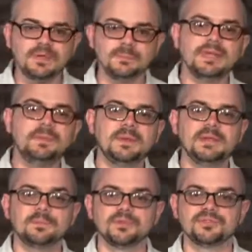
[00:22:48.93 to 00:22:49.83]
Many
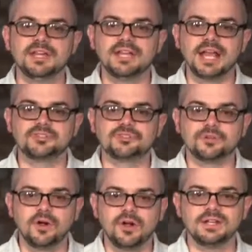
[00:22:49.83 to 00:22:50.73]
peoples and
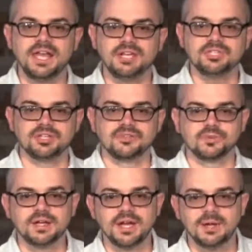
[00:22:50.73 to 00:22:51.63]
strong nations
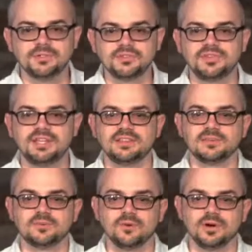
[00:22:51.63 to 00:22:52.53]
will come to seek
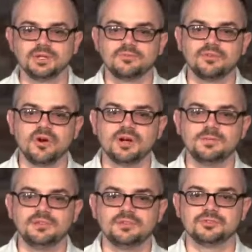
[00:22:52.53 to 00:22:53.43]
the Lord of
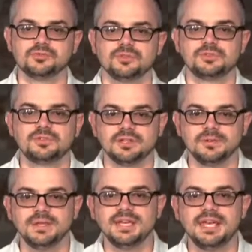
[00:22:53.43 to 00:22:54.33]
armies in
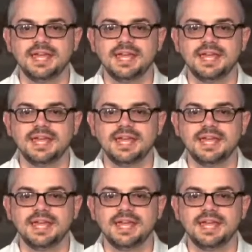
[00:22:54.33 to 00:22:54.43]
Jerusalem